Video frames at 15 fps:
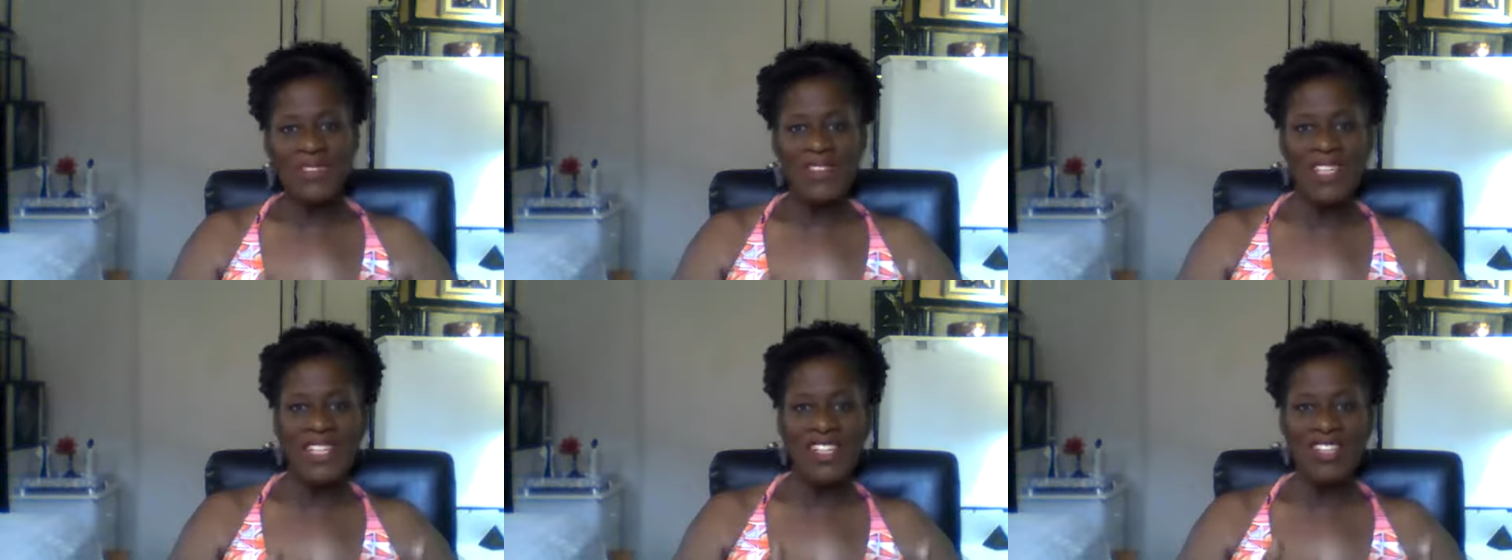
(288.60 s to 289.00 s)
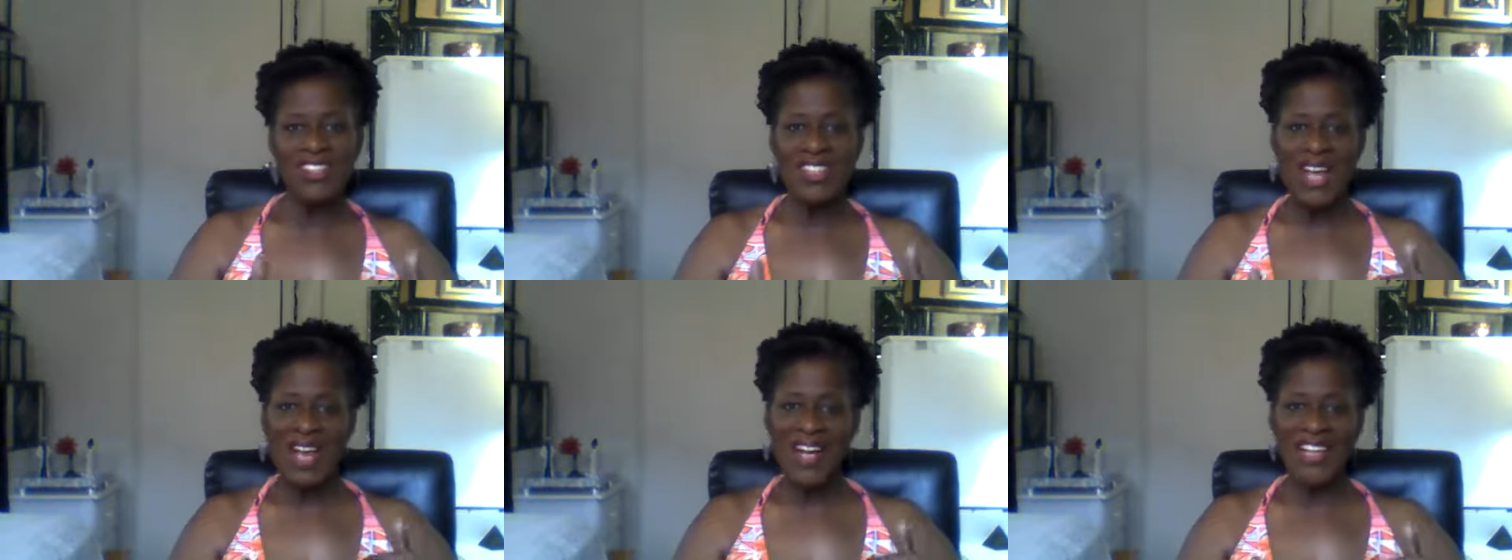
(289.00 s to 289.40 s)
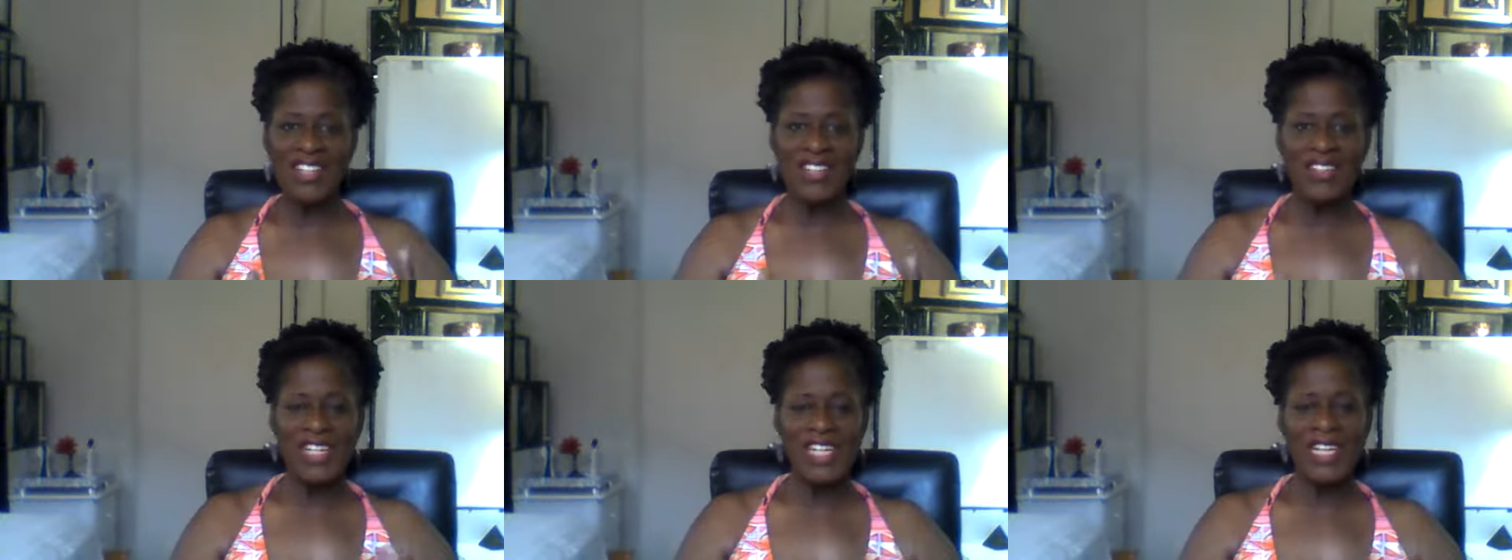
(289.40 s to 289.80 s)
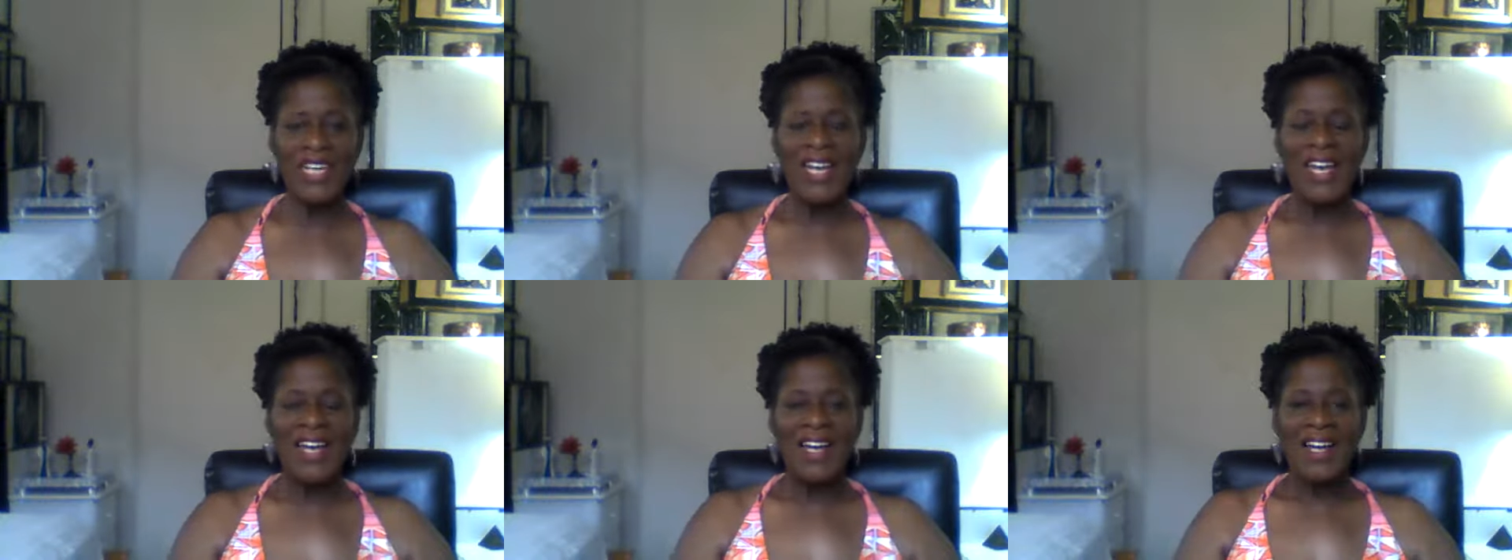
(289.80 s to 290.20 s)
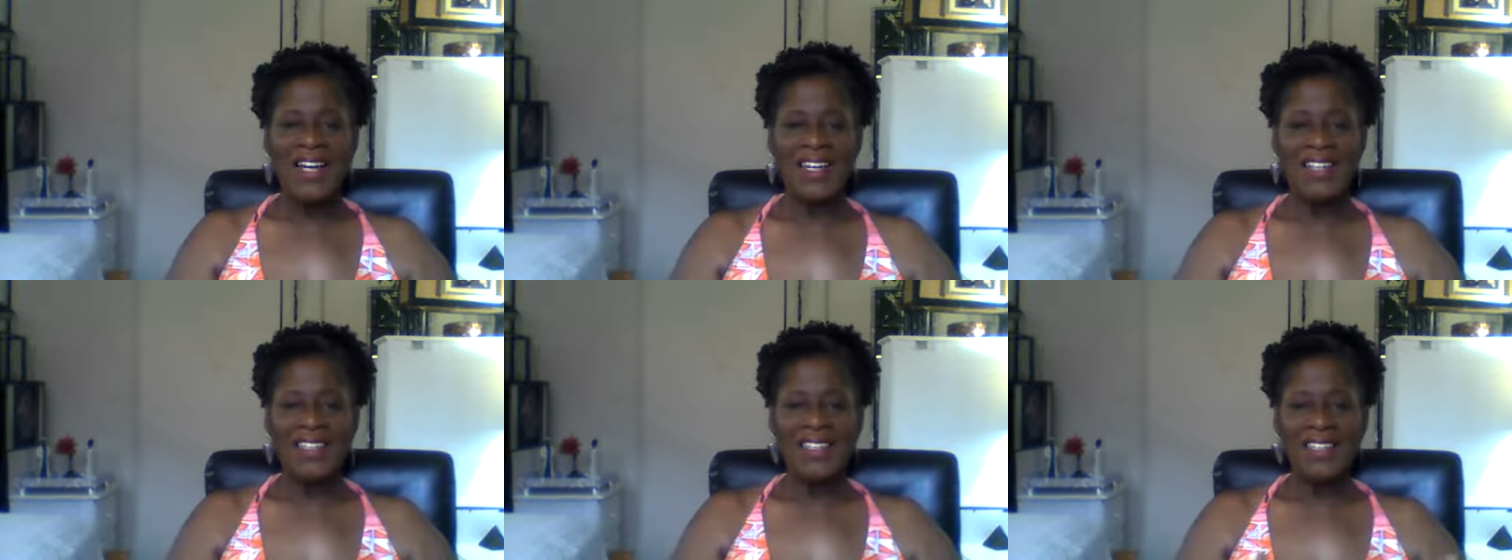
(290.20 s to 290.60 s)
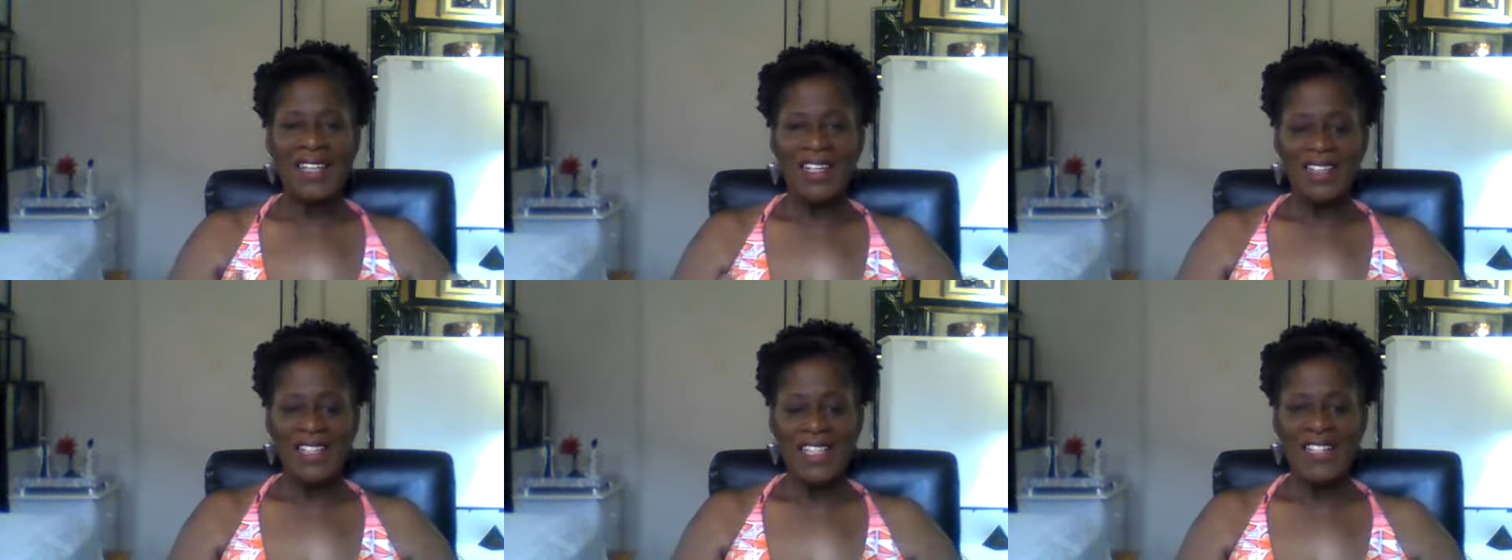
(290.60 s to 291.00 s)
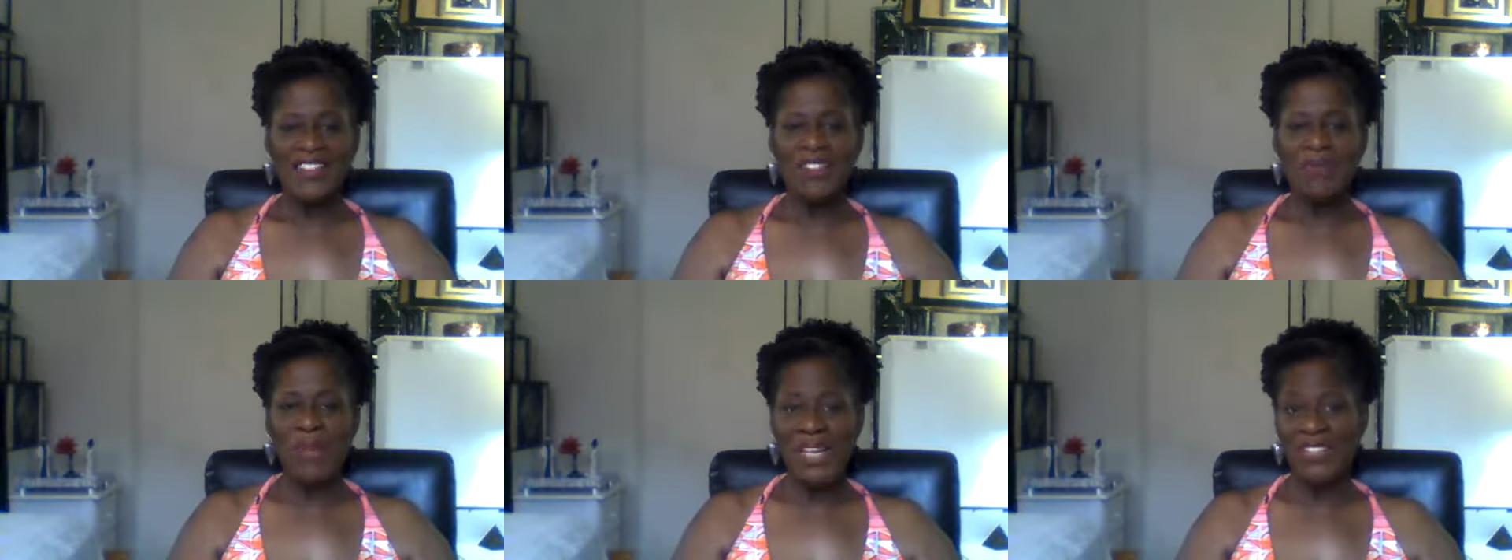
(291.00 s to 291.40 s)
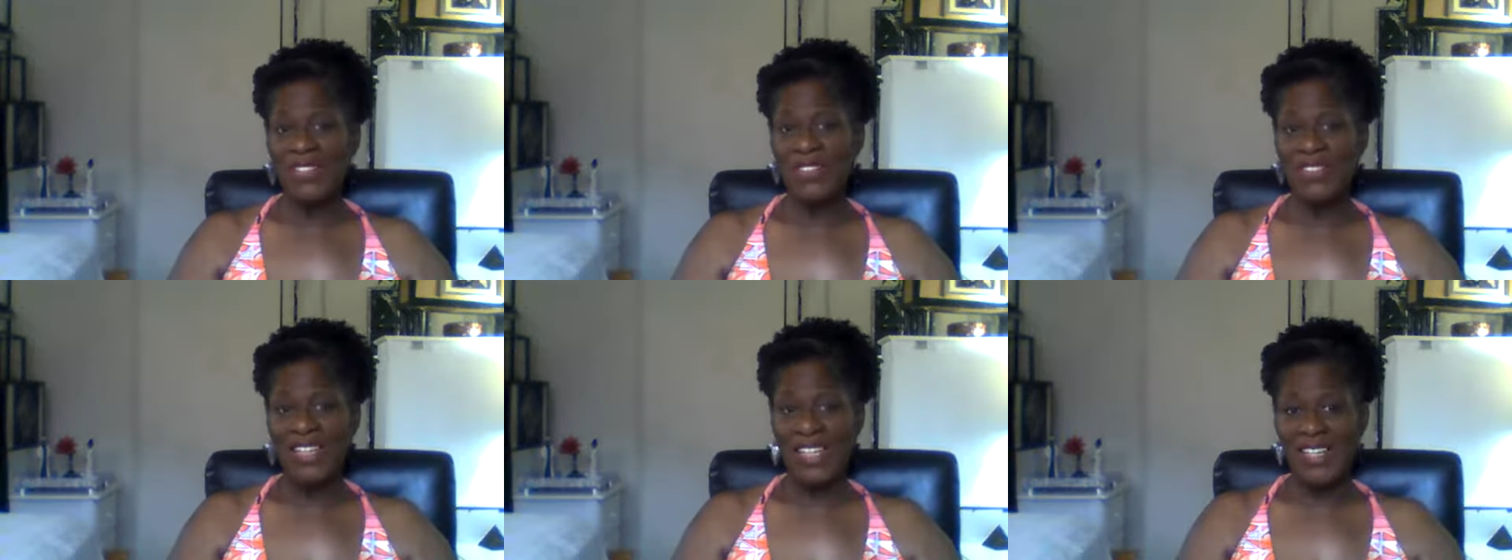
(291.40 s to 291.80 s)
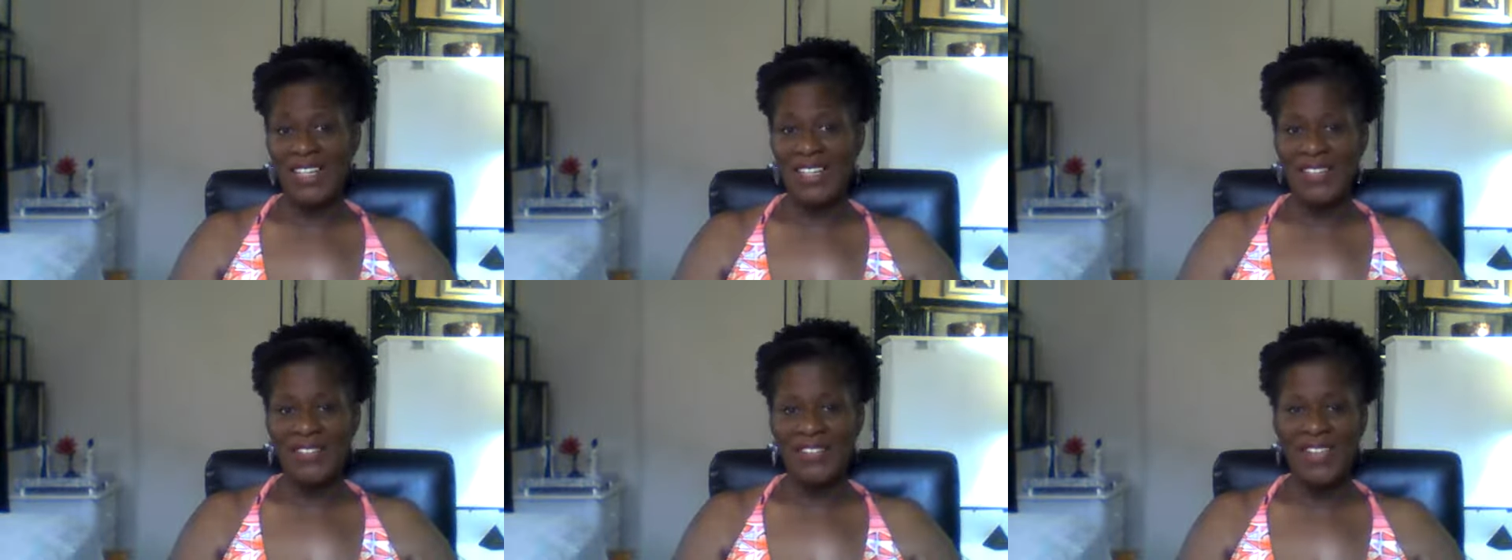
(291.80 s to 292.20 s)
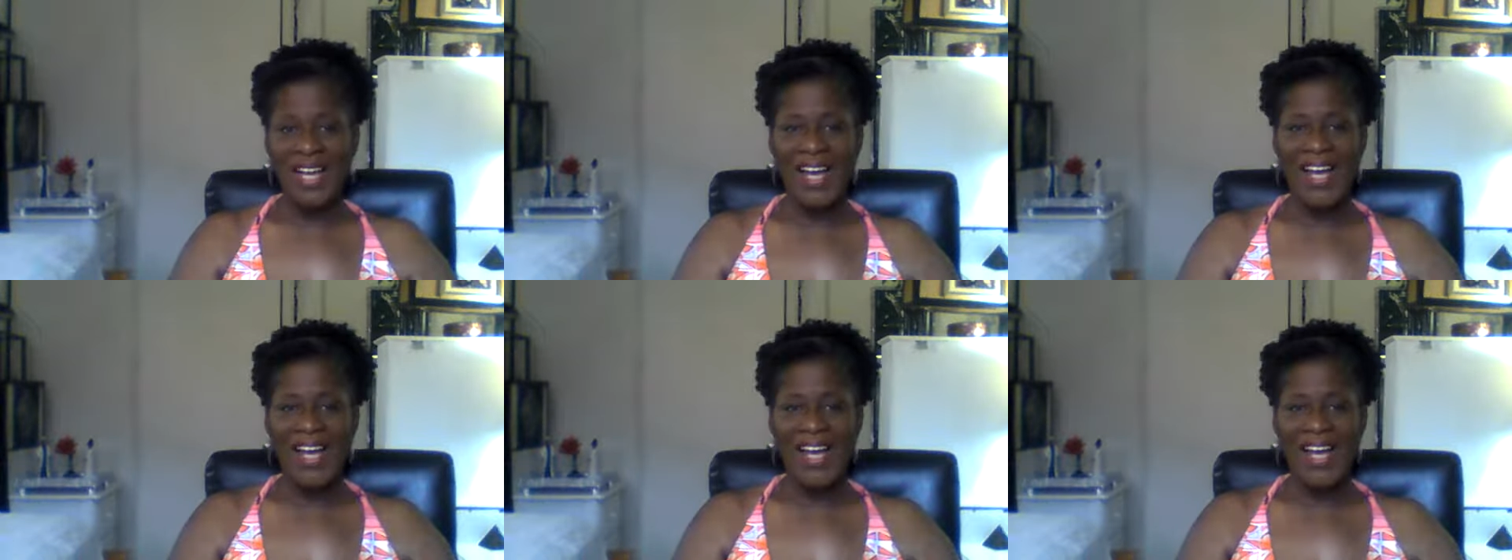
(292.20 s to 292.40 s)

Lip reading: teeter-tottering against my two loves.